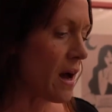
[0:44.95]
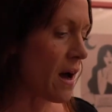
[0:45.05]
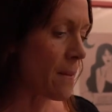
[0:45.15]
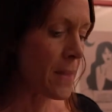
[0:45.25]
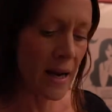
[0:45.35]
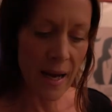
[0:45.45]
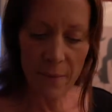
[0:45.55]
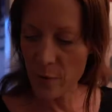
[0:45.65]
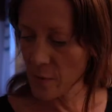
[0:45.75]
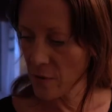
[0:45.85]
And I
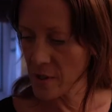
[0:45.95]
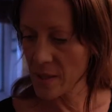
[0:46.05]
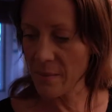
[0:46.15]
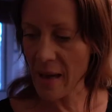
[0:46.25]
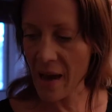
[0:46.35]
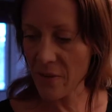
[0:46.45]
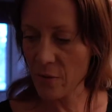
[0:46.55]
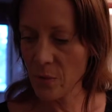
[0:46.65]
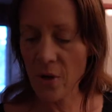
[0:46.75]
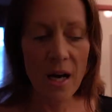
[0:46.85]
removed
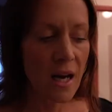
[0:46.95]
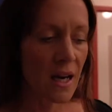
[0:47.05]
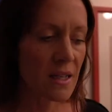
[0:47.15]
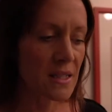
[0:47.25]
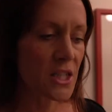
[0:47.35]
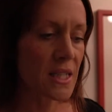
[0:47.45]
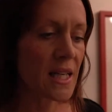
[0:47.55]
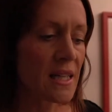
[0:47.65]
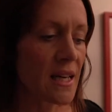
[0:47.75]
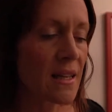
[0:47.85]
bathroom rugs, just
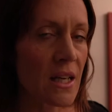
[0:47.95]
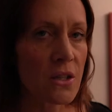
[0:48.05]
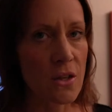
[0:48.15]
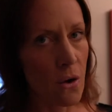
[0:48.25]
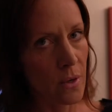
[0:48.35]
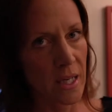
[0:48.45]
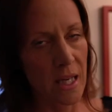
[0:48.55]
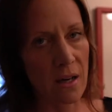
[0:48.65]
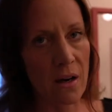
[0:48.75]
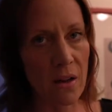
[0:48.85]
anything that you don't want to
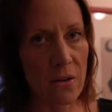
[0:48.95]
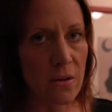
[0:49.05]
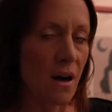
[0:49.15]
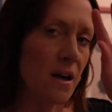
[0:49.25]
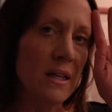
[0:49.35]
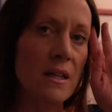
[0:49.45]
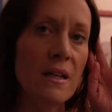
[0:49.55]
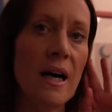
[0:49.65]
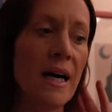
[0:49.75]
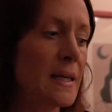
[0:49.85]
get color
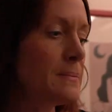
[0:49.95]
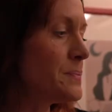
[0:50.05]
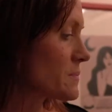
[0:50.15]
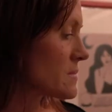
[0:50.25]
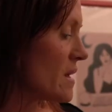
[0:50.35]
on.